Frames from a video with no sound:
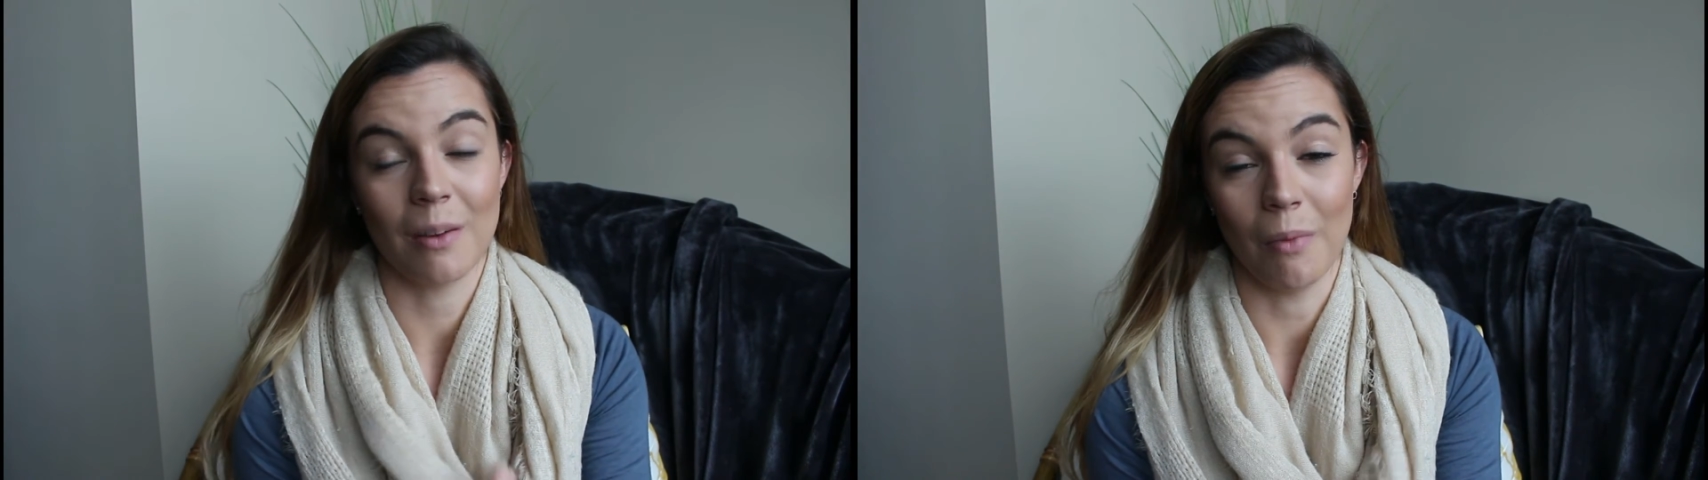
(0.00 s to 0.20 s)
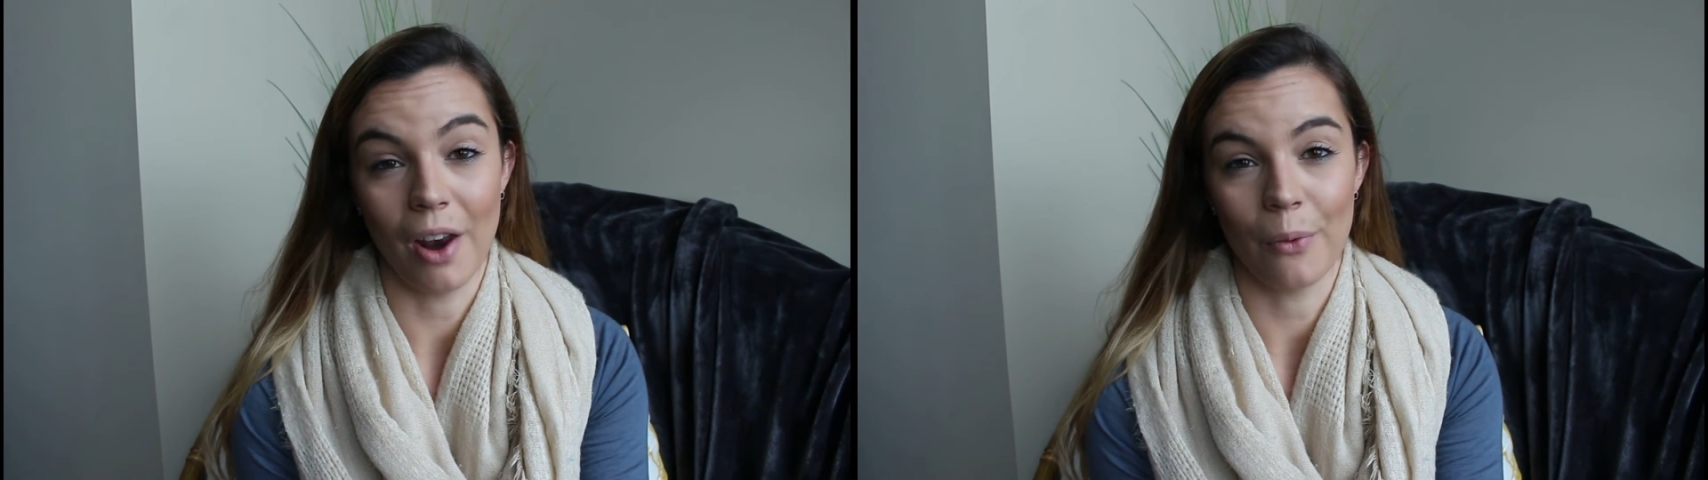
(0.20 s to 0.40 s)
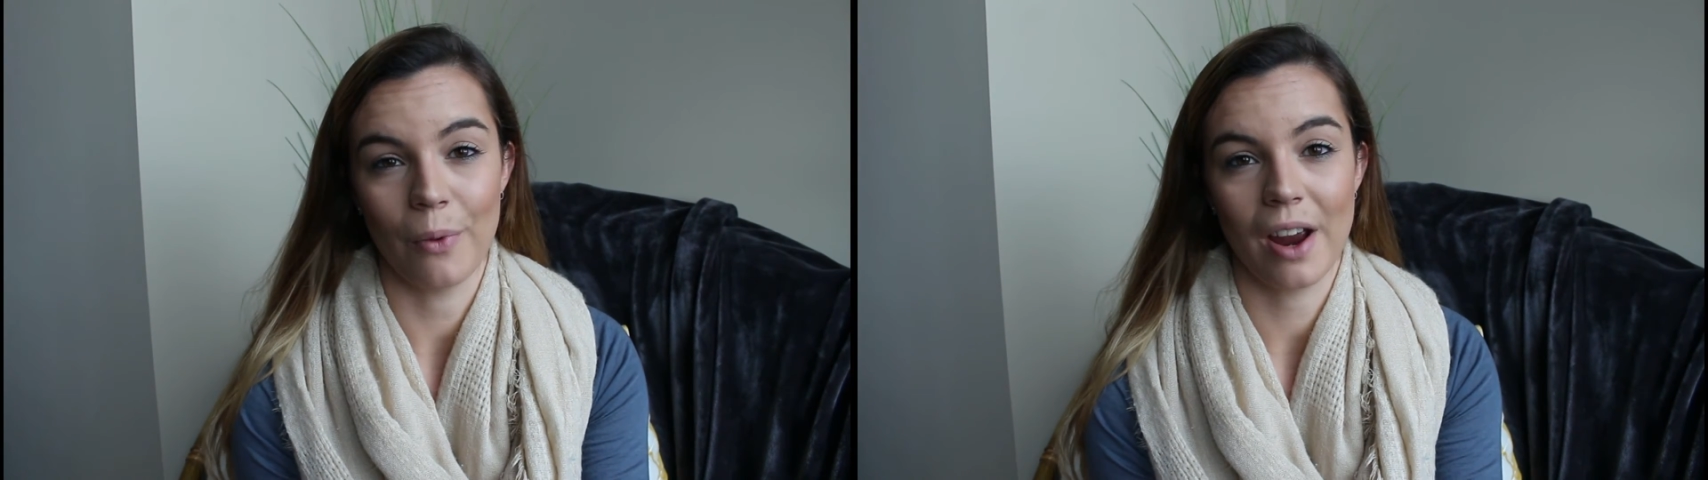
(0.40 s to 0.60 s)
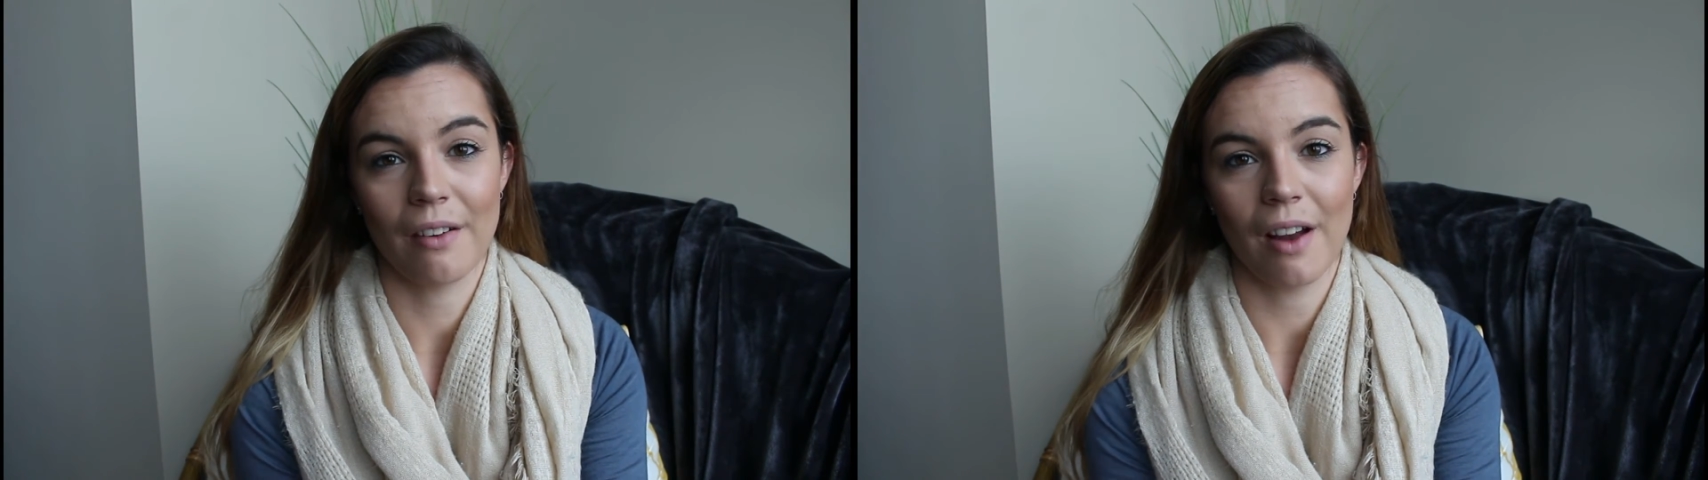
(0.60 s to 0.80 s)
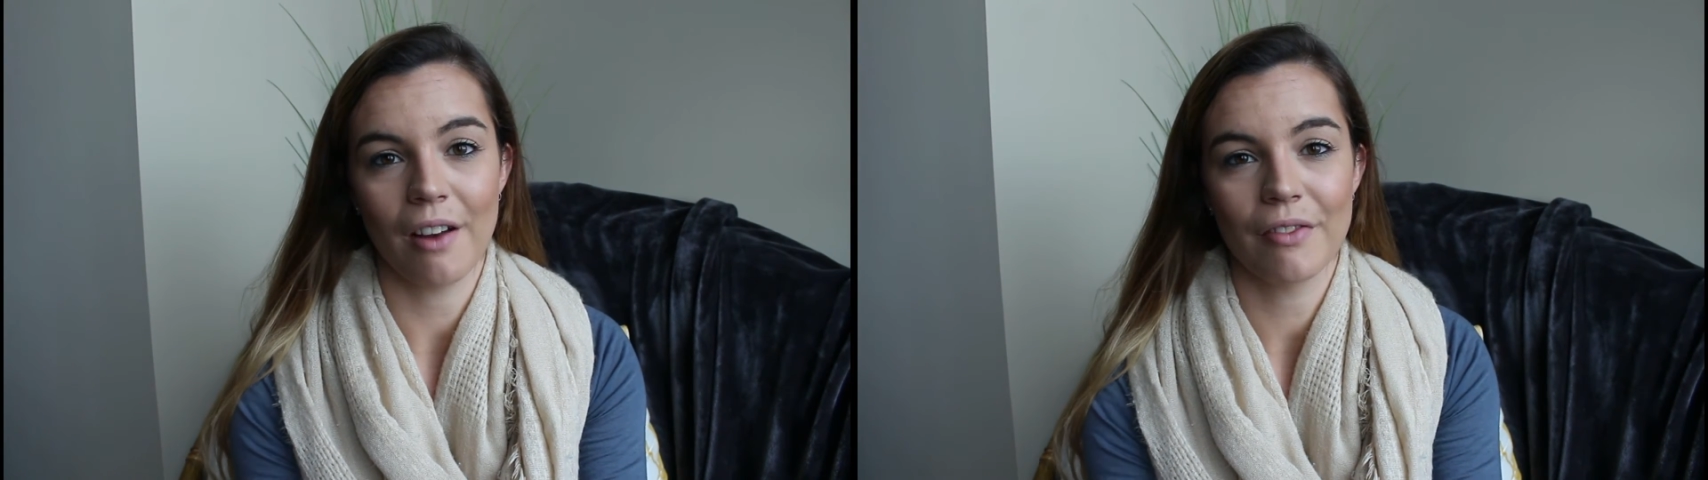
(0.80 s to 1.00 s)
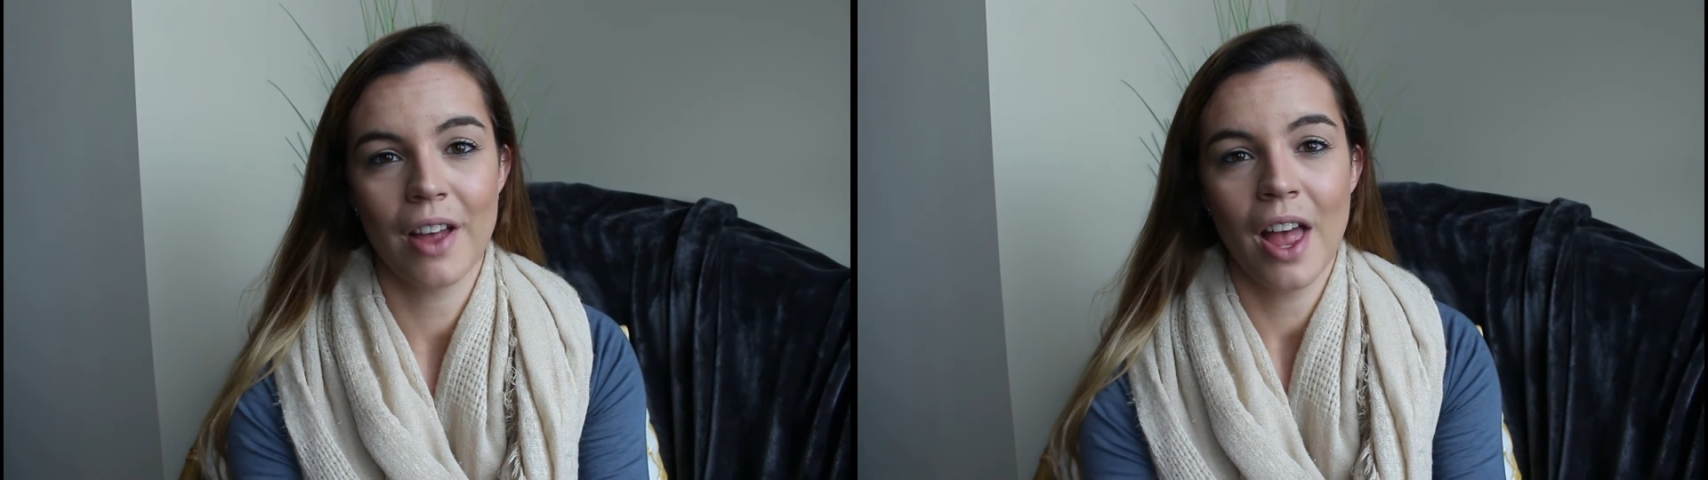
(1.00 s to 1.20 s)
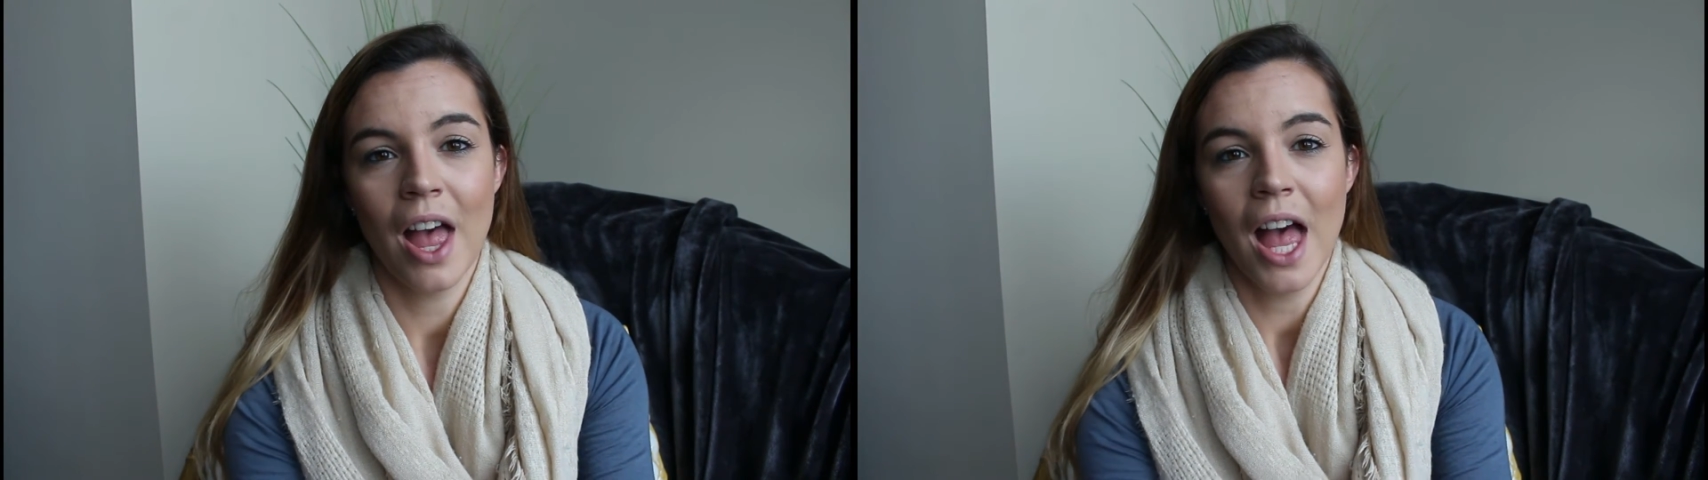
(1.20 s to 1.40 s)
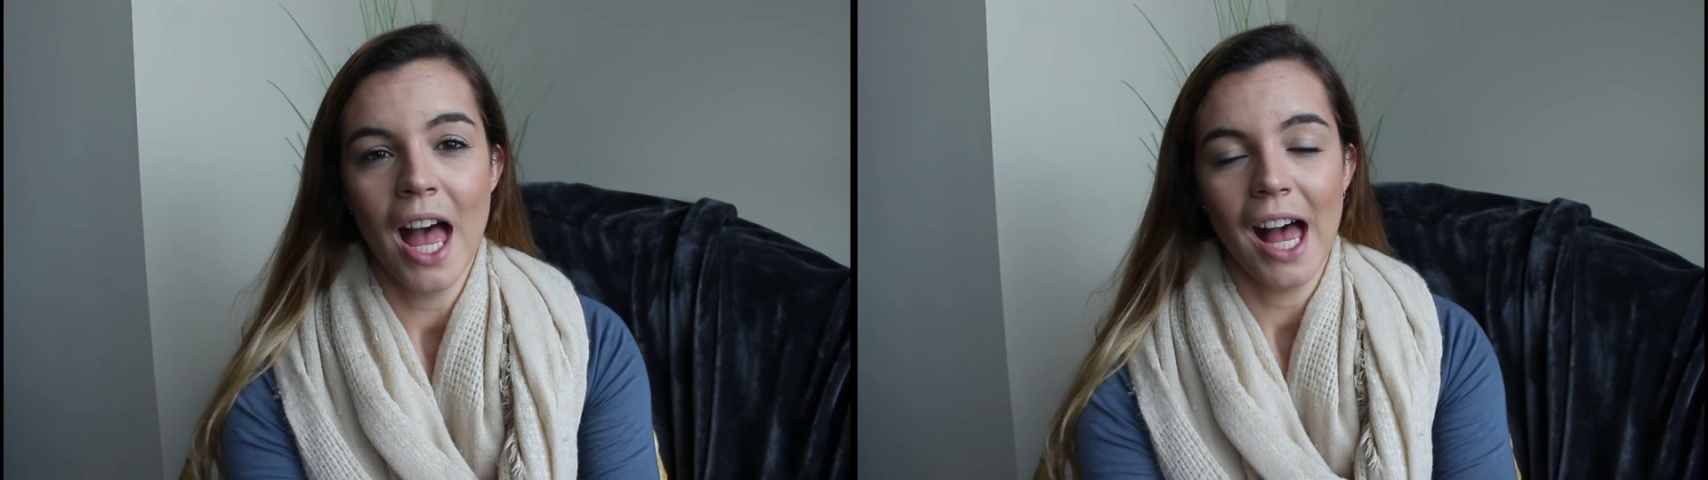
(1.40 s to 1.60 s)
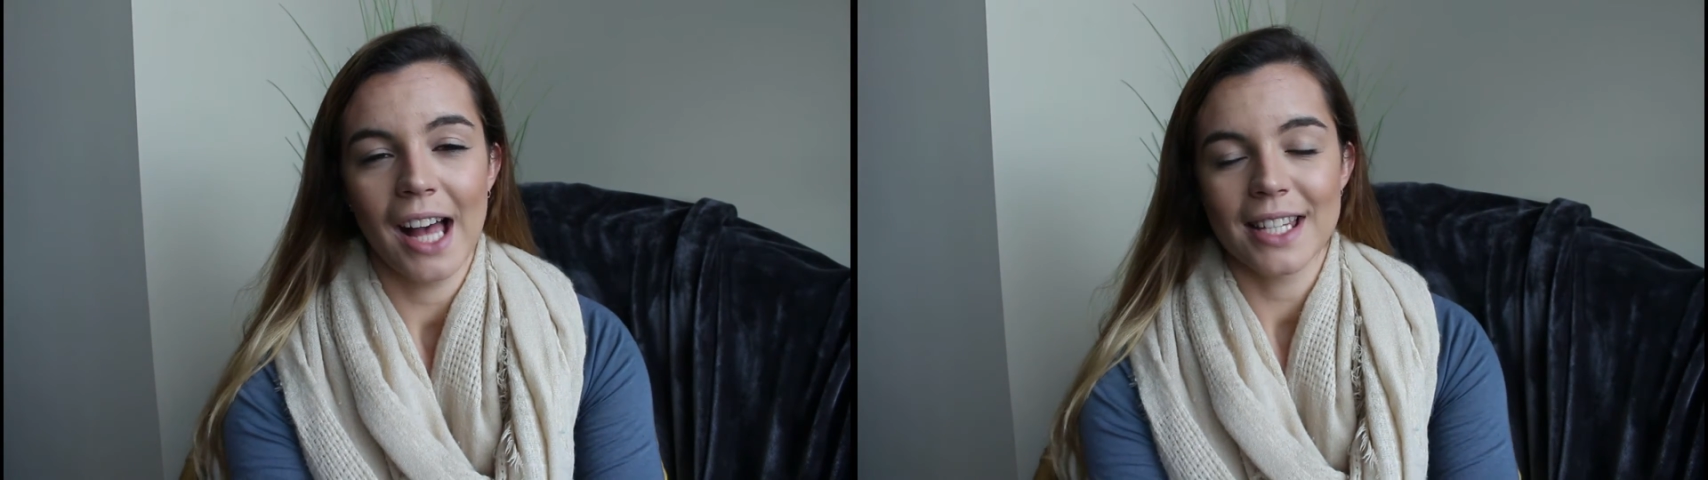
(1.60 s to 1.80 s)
am unaware of.